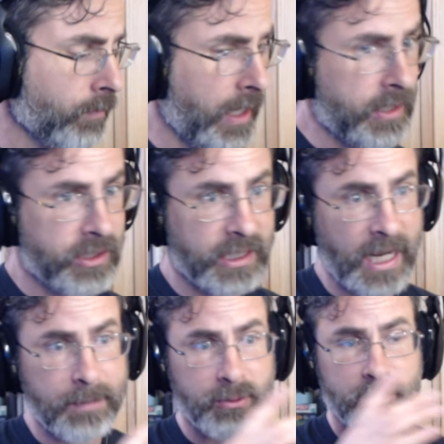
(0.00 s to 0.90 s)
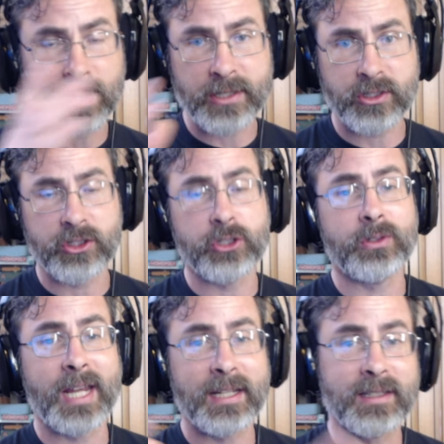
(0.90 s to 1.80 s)
as the game progresses and you
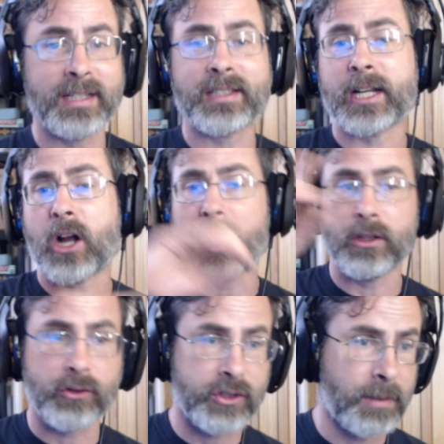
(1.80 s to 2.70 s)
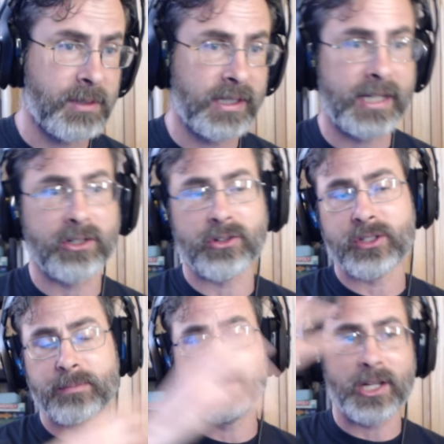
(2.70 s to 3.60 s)
gain things like hollow simulators
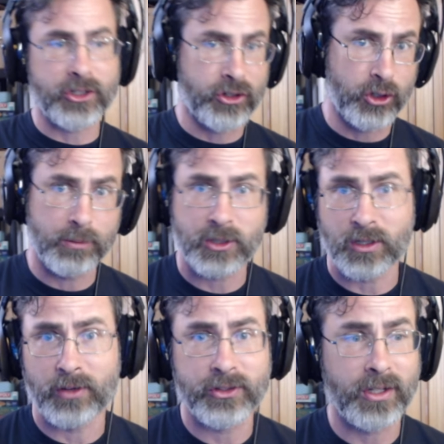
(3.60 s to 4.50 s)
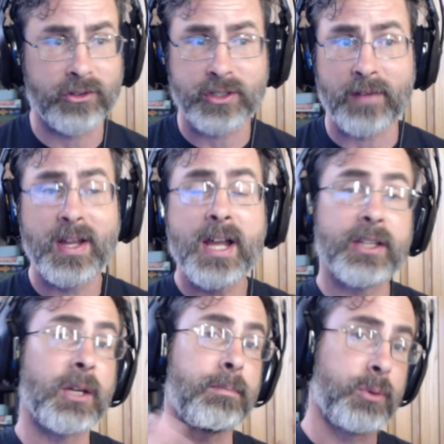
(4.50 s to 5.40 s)
and pleasure domes and all this other stuff
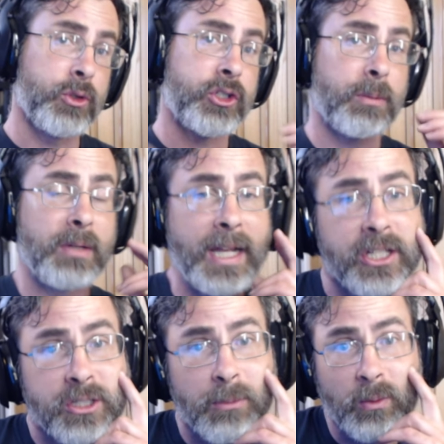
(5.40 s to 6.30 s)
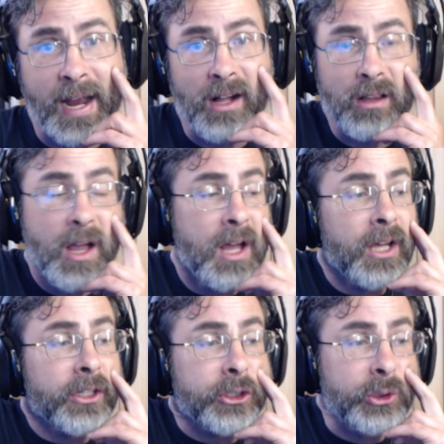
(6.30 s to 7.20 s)
that boost your planet's morale,
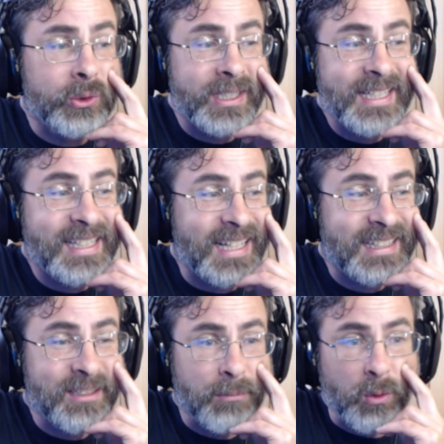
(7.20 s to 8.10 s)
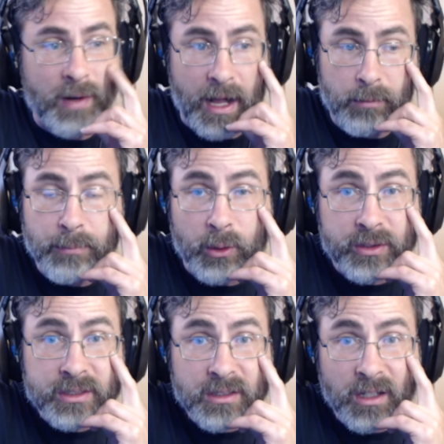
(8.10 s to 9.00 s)
you can get the morale
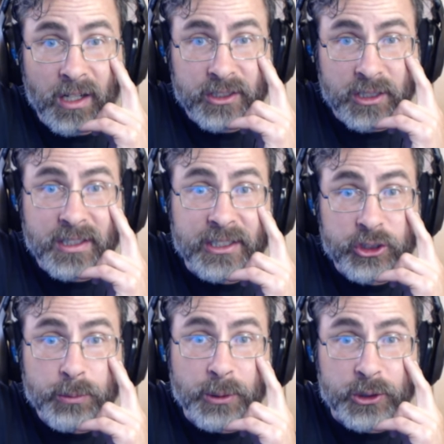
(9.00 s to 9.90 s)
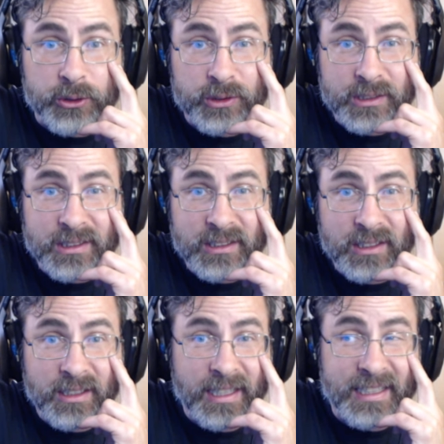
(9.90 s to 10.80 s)
bonus on the things you produce
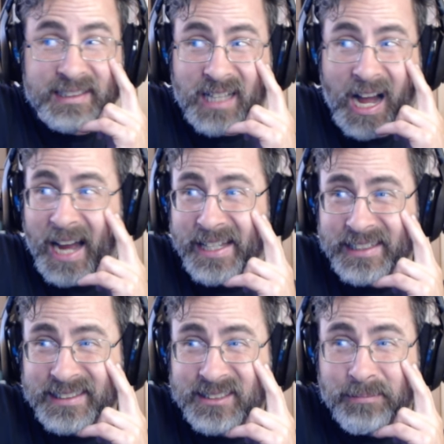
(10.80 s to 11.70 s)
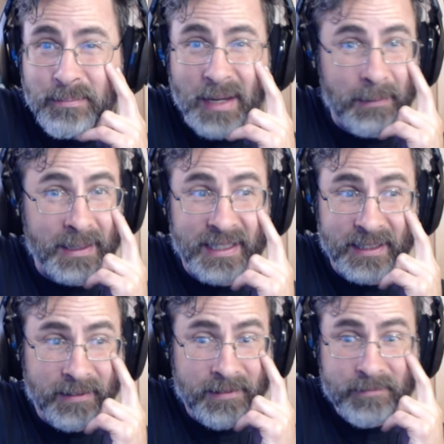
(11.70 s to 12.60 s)
as high as maybe